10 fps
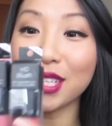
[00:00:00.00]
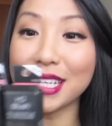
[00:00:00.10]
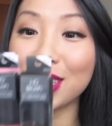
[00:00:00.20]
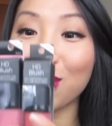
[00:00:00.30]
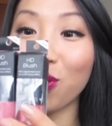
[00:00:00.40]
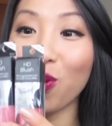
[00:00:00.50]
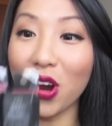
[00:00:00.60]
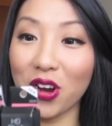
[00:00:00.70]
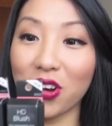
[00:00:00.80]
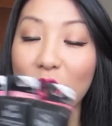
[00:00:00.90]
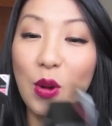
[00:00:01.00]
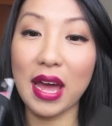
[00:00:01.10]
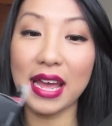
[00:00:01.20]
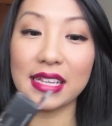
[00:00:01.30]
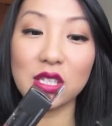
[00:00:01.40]
these work.
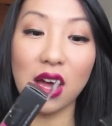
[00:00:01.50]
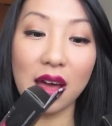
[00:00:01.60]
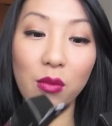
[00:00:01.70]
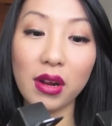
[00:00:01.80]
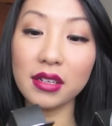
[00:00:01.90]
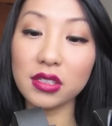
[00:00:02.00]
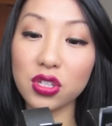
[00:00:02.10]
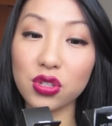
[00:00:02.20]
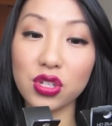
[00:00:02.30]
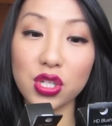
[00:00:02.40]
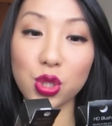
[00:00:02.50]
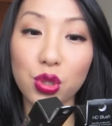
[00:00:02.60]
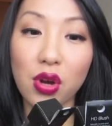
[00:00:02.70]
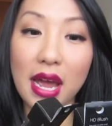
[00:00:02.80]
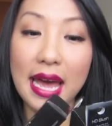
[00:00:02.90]
Okay, so I want to just
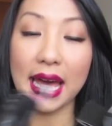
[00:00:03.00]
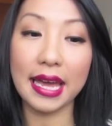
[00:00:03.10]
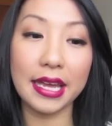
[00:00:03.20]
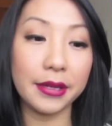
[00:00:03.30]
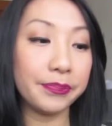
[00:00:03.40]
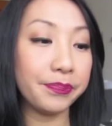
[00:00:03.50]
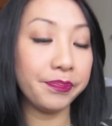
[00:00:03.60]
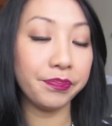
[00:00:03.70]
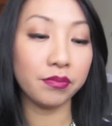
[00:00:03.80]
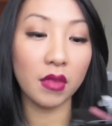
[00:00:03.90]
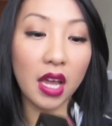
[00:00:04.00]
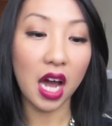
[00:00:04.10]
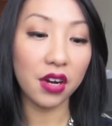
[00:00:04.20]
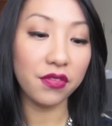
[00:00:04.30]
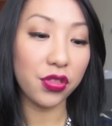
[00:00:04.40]
try...
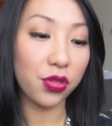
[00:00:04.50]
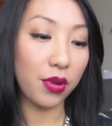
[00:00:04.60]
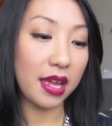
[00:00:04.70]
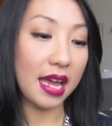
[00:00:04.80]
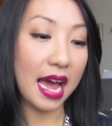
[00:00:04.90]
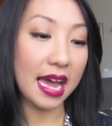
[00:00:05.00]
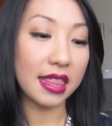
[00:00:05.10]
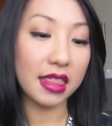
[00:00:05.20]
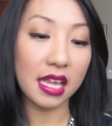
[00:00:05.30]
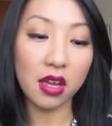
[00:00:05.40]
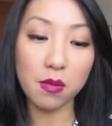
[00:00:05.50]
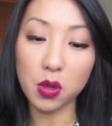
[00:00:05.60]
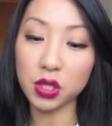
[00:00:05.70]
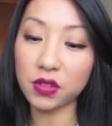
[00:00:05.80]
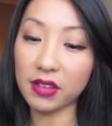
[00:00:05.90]
Out of the 3, I think
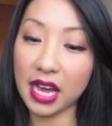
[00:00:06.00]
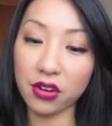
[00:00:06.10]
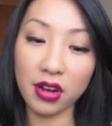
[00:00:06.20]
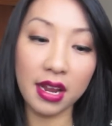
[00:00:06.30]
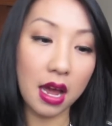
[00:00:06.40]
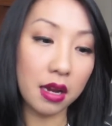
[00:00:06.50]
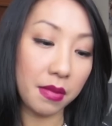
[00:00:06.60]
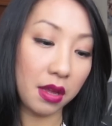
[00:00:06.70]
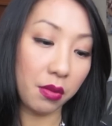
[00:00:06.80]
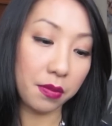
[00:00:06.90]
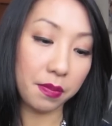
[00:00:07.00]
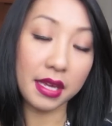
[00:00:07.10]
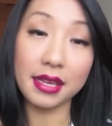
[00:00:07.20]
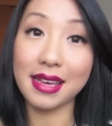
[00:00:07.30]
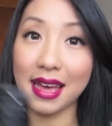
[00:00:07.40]
most flattering on me would
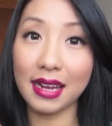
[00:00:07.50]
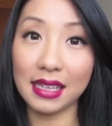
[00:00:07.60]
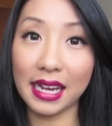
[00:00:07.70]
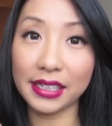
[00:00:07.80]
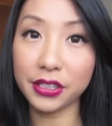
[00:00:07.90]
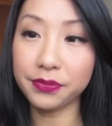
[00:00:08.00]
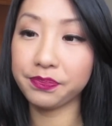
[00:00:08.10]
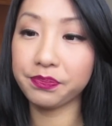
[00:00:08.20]
be Headliner.